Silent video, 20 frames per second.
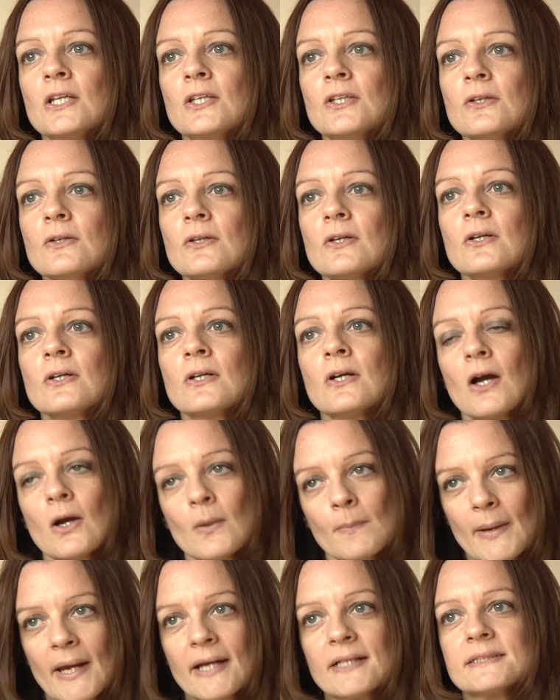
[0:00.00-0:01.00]
you can
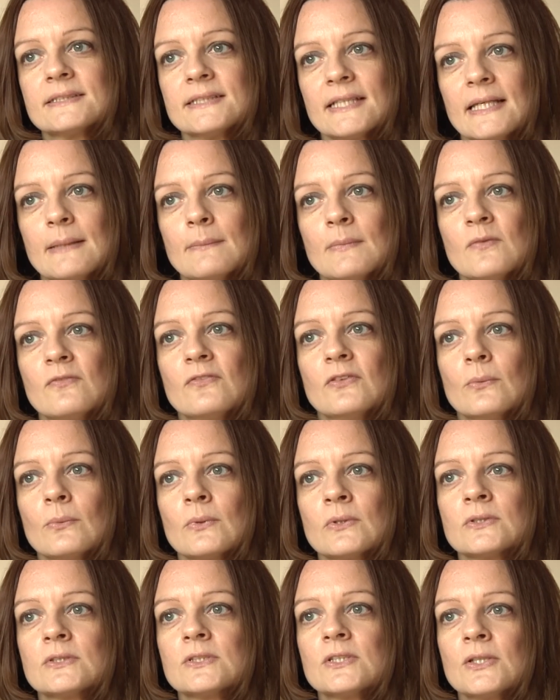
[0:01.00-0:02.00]
go back to Him if you
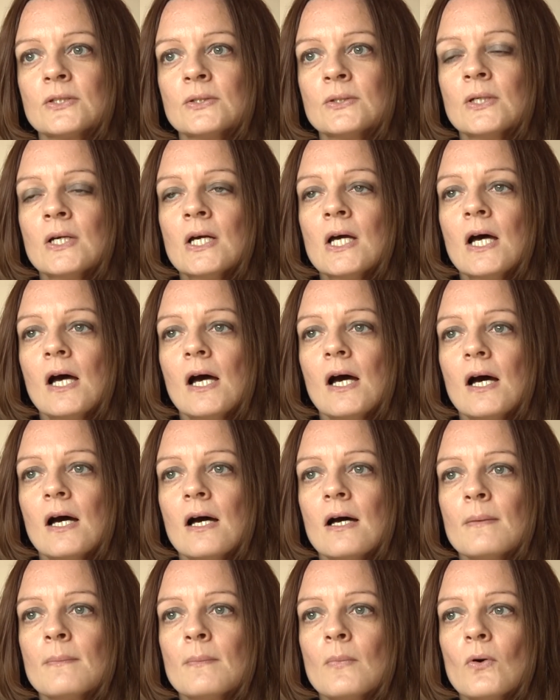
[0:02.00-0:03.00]
want to,
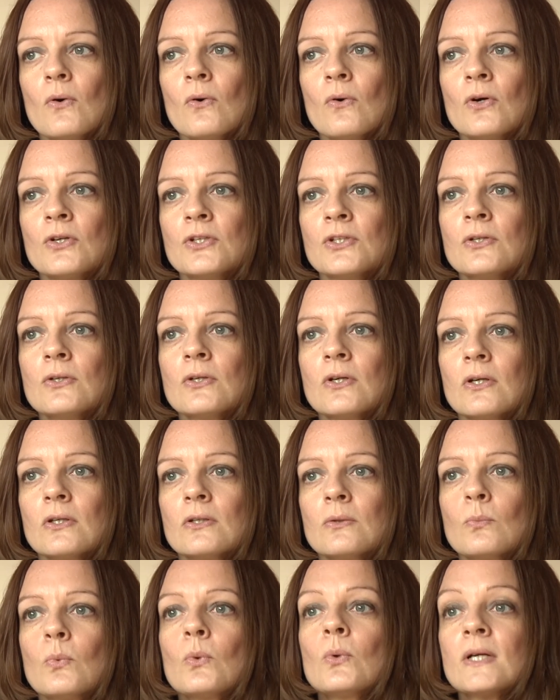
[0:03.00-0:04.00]
or you
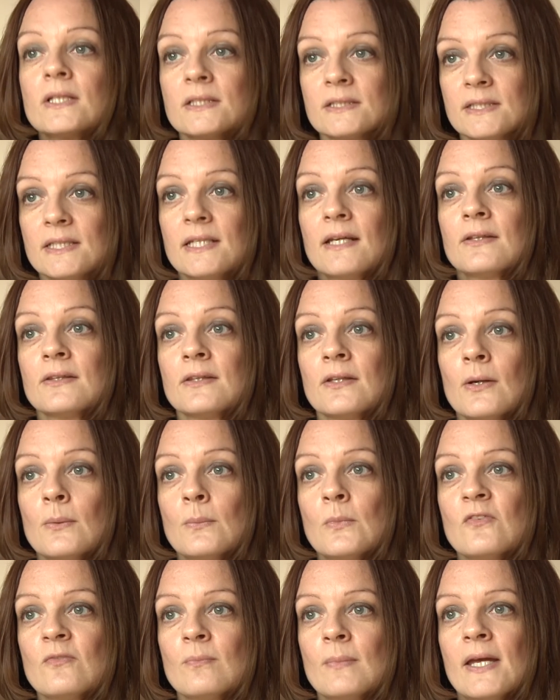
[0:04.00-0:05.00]
can walk into the
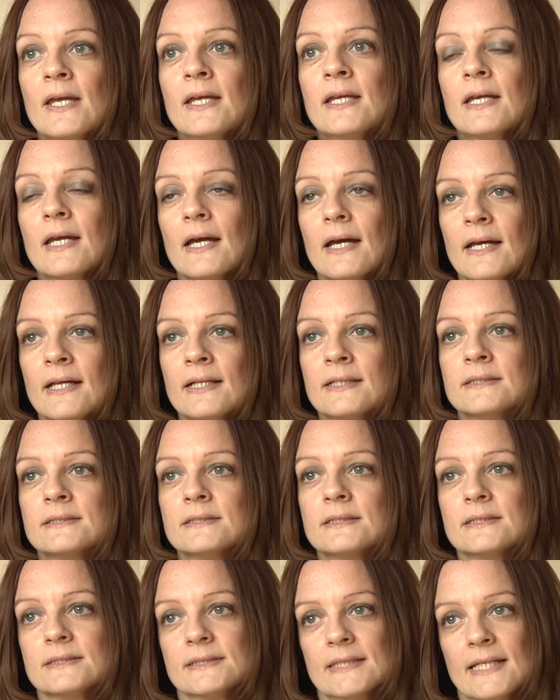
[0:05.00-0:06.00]
unknown with me
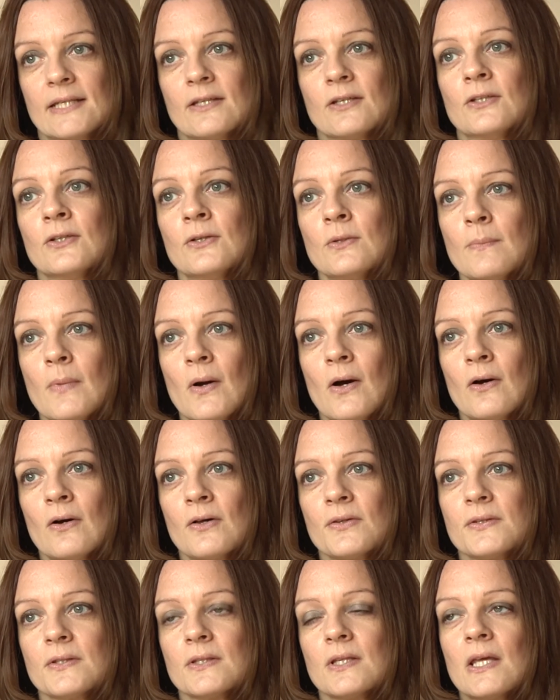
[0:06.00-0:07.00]
and take a new
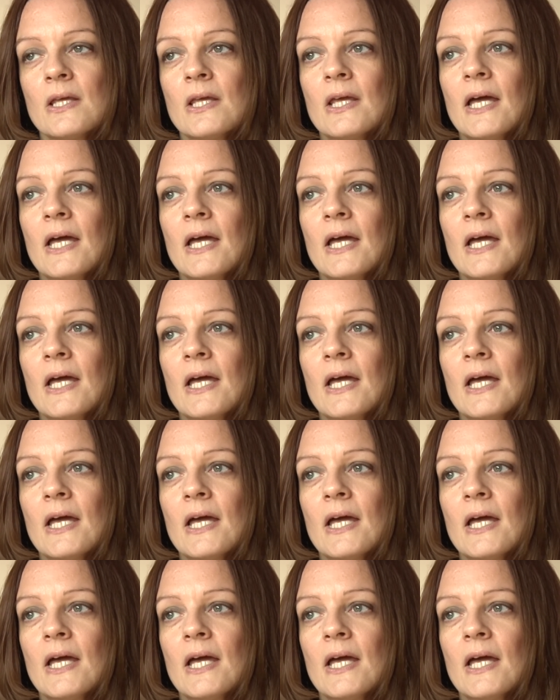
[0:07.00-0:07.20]
path.